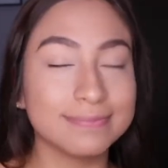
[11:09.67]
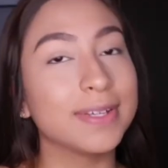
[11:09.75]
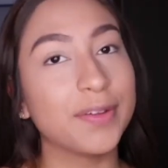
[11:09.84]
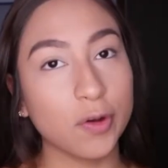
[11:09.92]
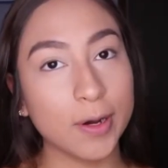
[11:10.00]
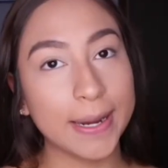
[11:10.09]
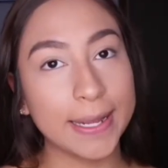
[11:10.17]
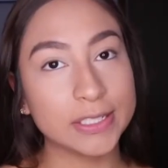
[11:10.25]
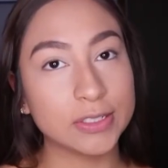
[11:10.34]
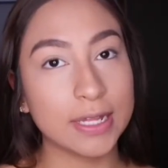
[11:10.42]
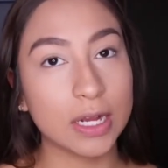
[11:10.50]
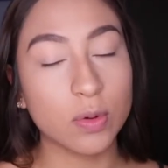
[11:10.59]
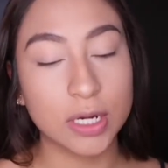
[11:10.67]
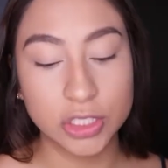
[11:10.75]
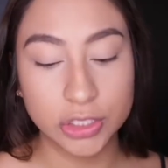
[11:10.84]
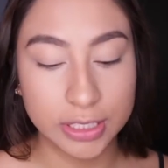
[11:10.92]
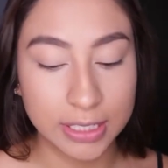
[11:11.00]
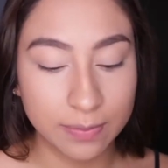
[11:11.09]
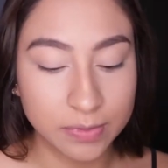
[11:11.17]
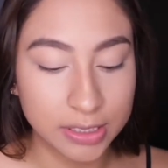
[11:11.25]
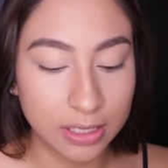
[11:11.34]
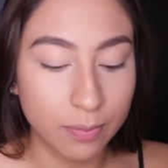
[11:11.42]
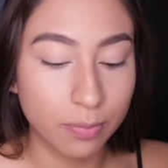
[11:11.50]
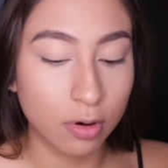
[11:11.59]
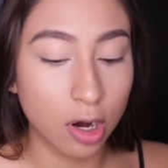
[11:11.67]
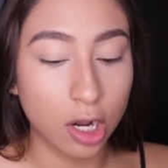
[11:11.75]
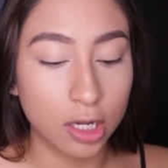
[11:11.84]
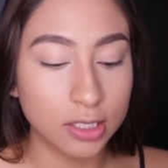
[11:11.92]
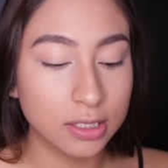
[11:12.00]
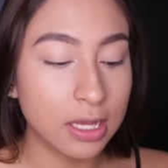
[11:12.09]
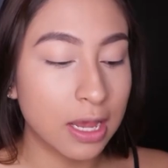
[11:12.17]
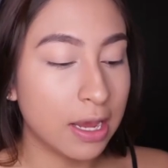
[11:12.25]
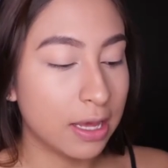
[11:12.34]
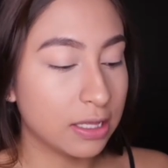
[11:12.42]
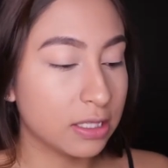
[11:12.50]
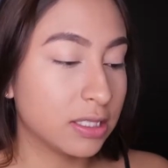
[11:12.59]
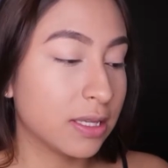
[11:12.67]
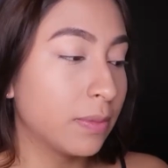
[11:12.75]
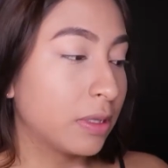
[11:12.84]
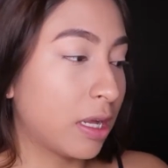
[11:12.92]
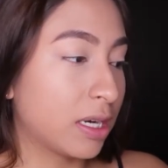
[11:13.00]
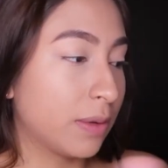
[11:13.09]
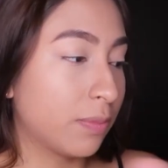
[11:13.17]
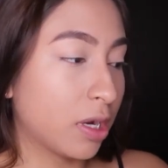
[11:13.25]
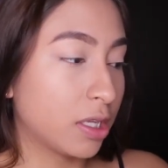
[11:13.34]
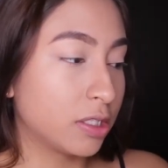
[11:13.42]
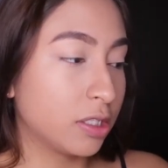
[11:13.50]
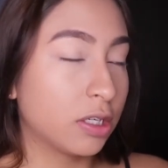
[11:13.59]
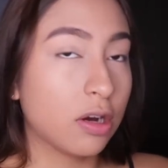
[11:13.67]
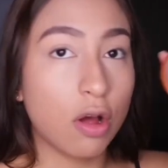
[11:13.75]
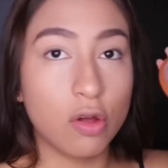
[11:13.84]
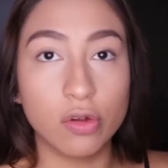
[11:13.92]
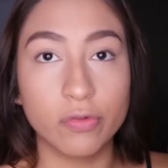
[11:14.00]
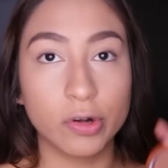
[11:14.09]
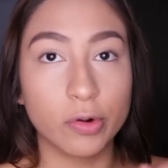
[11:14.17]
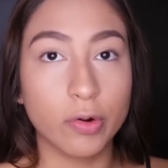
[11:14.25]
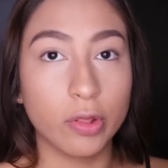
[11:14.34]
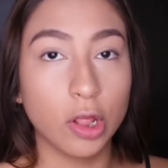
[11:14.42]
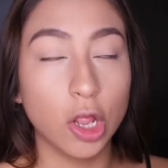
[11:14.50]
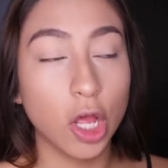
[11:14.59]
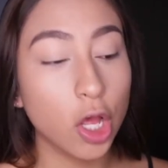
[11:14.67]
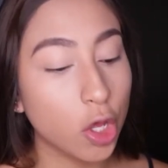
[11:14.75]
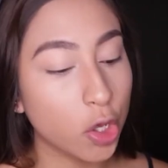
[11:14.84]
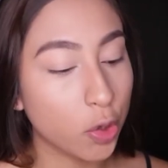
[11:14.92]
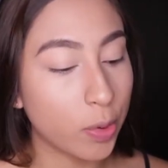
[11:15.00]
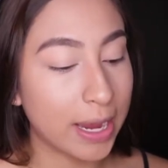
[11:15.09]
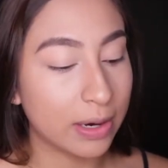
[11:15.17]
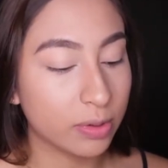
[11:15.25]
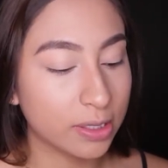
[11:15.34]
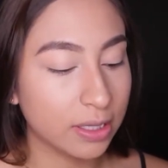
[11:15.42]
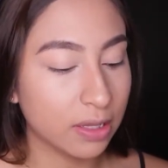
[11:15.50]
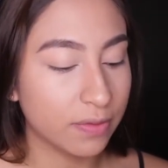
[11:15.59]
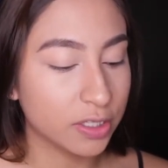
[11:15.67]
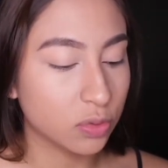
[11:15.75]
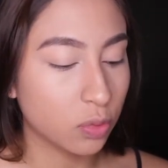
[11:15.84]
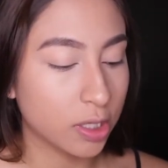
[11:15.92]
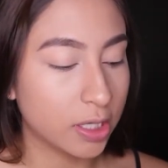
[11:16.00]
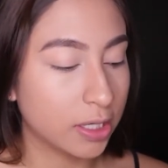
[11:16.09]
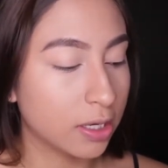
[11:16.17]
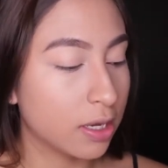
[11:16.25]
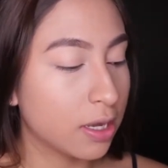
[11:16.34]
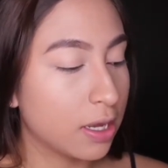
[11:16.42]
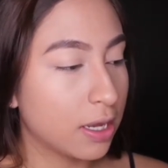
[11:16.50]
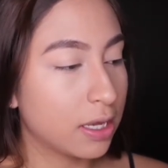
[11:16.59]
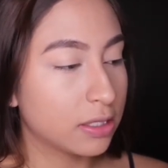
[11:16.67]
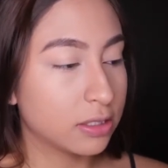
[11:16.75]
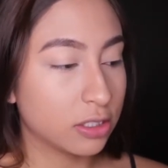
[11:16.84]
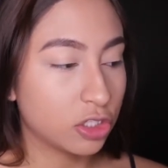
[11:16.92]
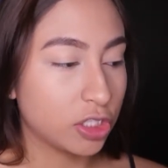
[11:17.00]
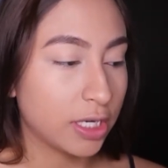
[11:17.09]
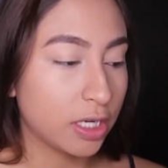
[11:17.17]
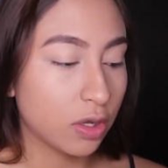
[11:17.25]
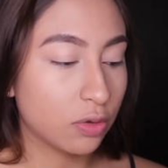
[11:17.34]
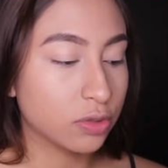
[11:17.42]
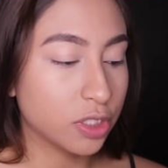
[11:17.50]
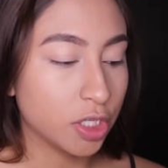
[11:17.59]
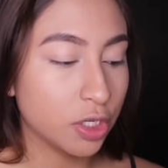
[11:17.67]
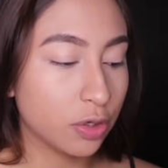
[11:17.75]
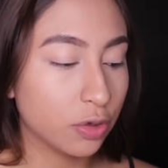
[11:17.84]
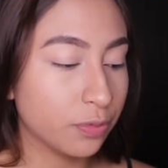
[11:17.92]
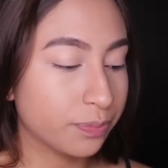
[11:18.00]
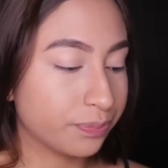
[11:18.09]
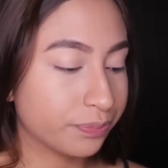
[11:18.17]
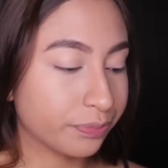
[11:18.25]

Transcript: Before I answer that question, I'm just gonna bronze. This is the Milani bronzer all over glow. I really love this one in the shade oh two.